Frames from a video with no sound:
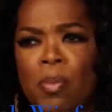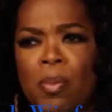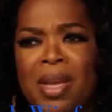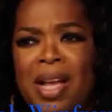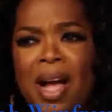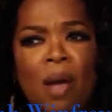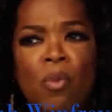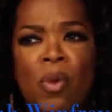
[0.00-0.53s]

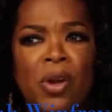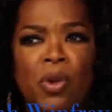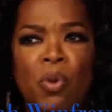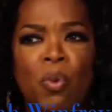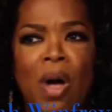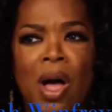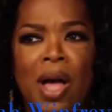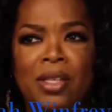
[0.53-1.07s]
Moon in the
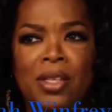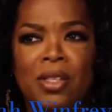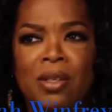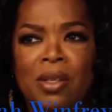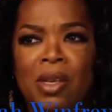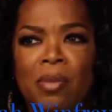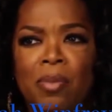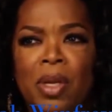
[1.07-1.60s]

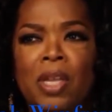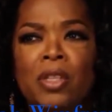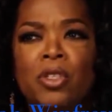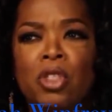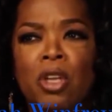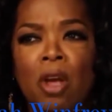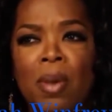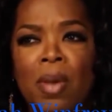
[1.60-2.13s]
eleventh just
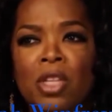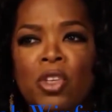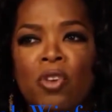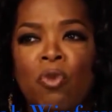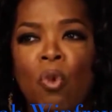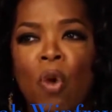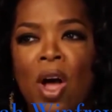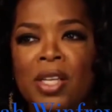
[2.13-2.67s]
means
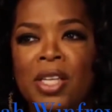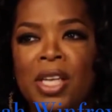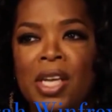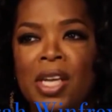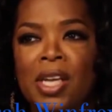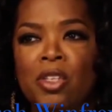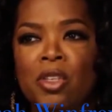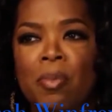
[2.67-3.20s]
that
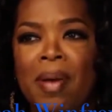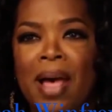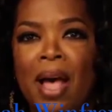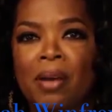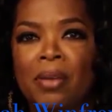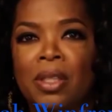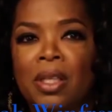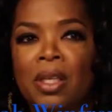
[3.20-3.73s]

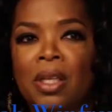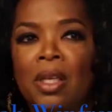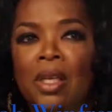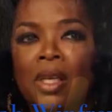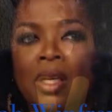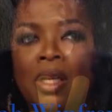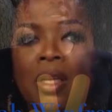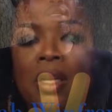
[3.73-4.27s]
one
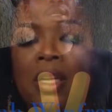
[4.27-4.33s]
needs